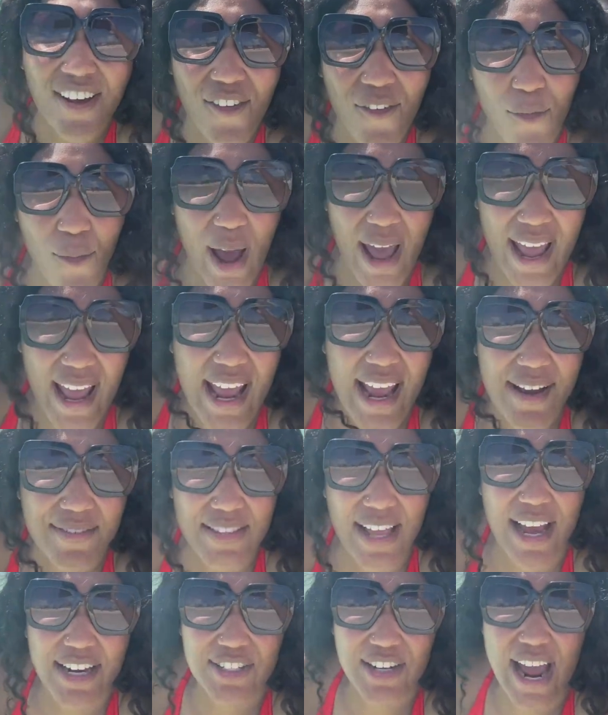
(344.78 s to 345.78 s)
Sid
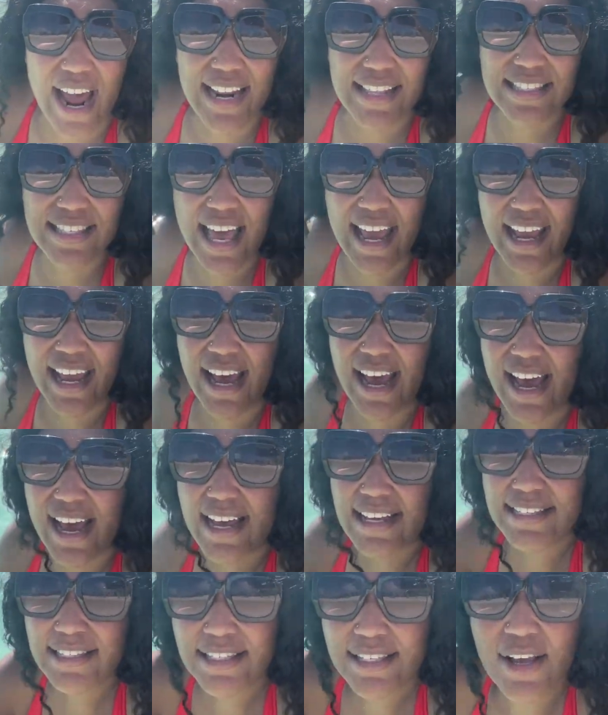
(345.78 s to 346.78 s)
was hilarious.
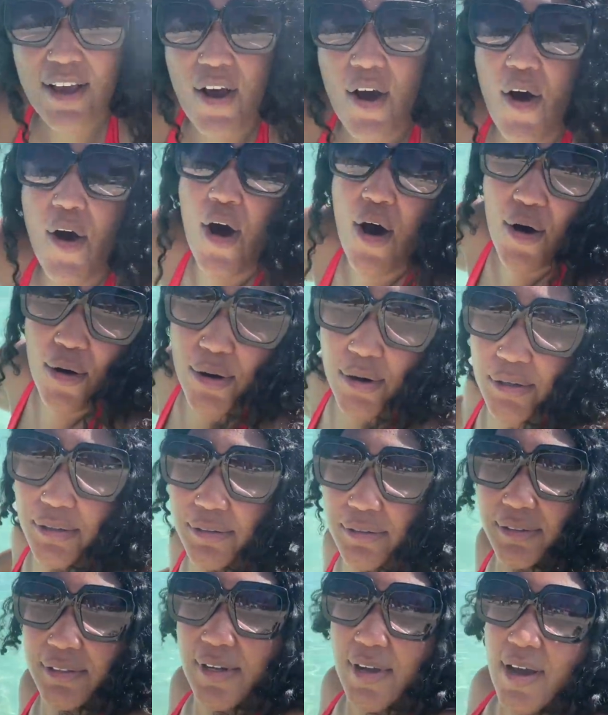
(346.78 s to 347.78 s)
She had a flotation
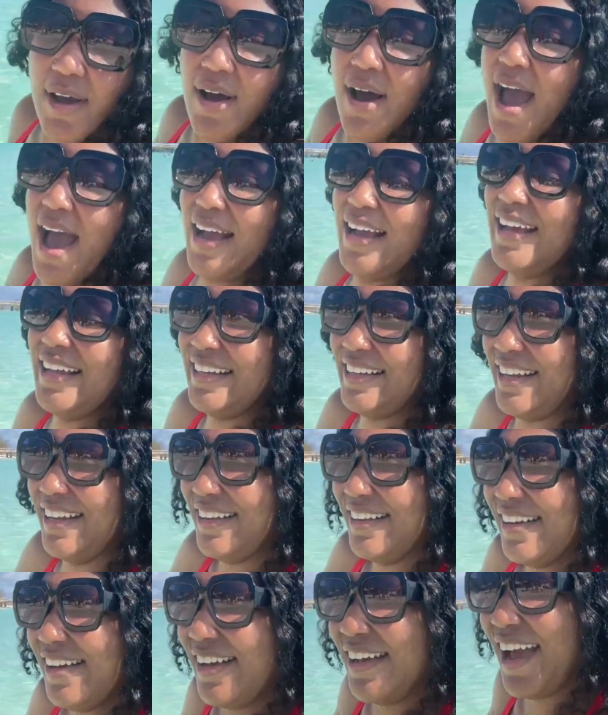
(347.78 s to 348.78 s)
device and kept
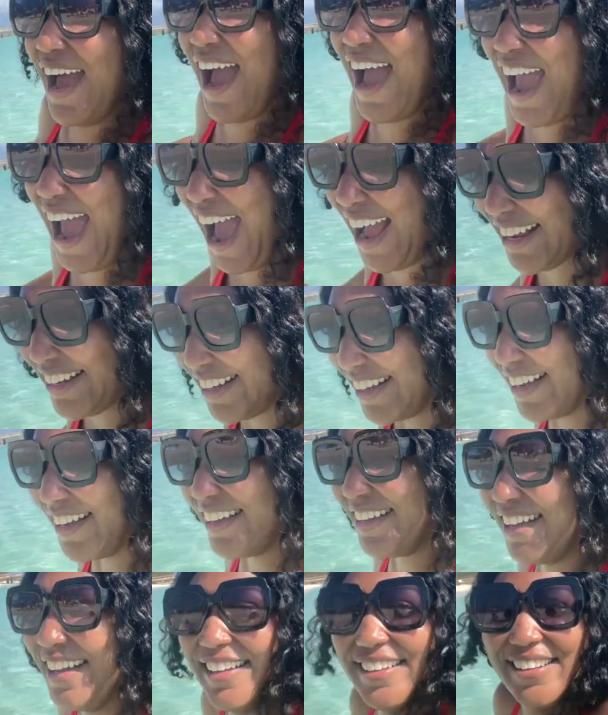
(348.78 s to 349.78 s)
getting blown over
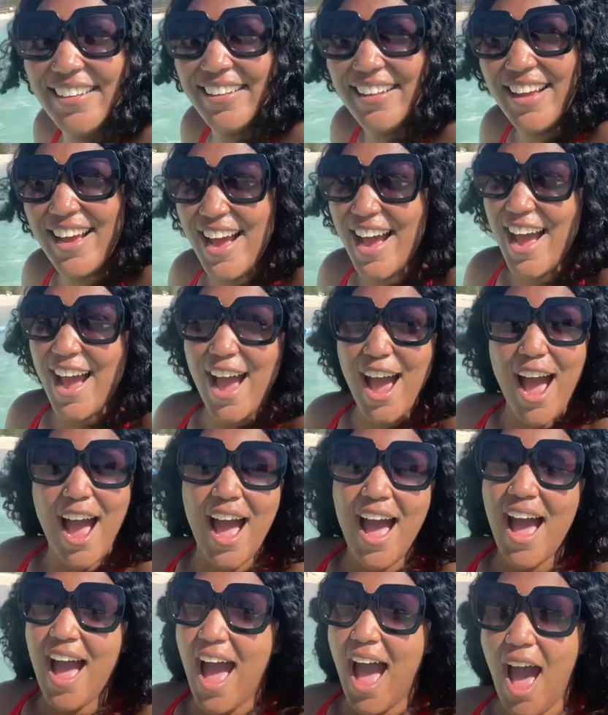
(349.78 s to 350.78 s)
because the
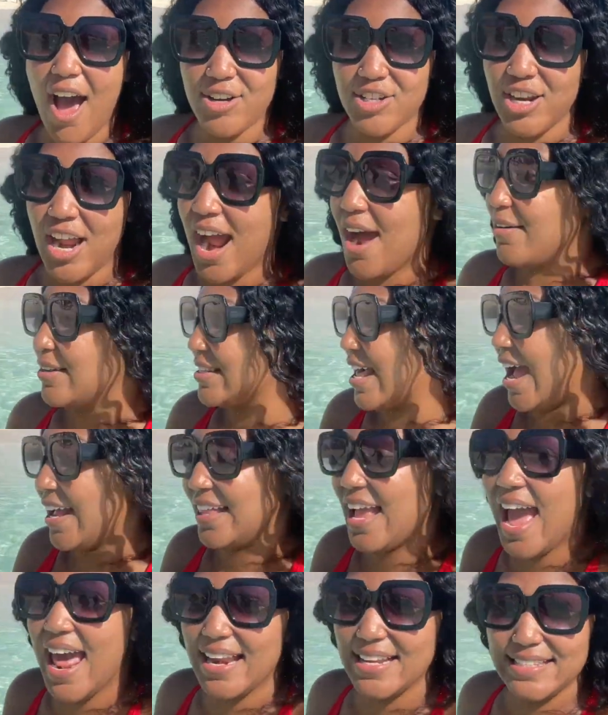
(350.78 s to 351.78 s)
waves were like so
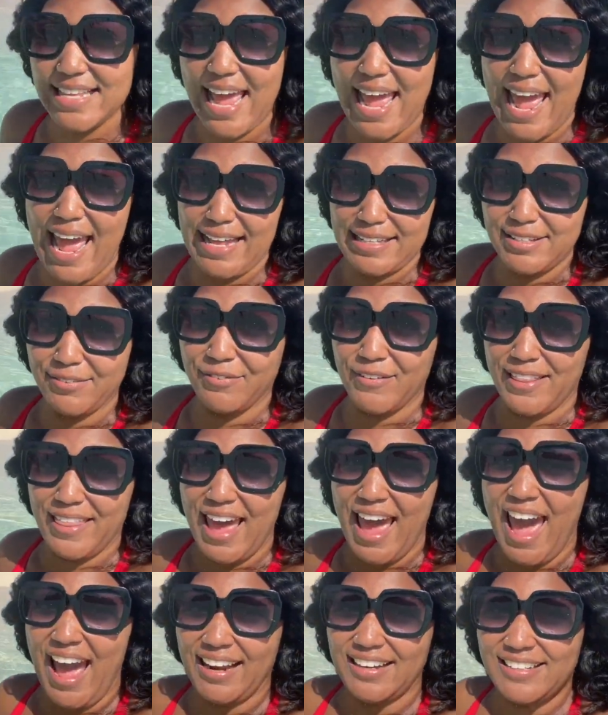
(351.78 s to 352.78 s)
strong. But it
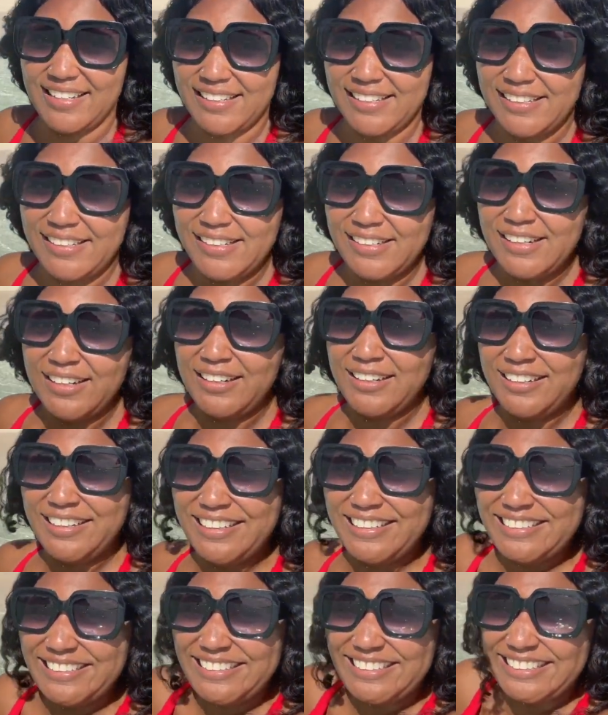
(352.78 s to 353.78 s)
was hilarious.